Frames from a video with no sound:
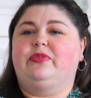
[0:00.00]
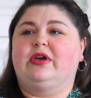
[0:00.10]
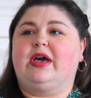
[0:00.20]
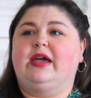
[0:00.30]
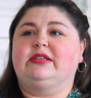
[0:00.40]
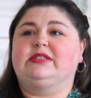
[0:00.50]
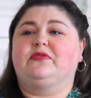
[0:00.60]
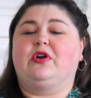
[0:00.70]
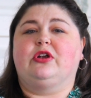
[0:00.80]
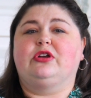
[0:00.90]
the kinds
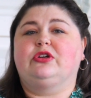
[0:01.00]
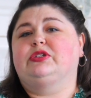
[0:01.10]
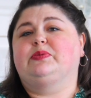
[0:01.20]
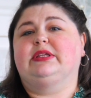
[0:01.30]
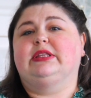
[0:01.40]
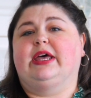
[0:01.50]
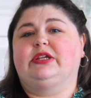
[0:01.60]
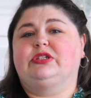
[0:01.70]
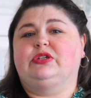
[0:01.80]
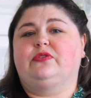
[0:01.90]
of gardeners we'd like
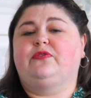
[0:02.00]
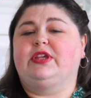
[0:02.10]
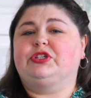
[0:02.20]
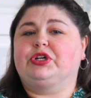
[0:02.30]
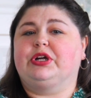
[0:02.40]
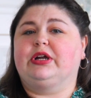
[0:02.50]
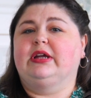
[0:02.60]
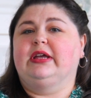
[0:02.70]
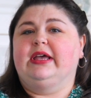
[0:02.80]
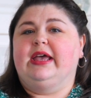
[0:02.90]
to feature,
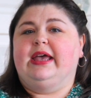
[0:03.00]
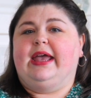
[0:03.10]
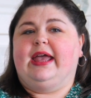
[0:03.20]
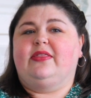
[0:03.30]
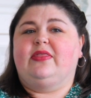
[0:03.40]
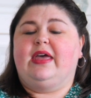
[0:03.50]
and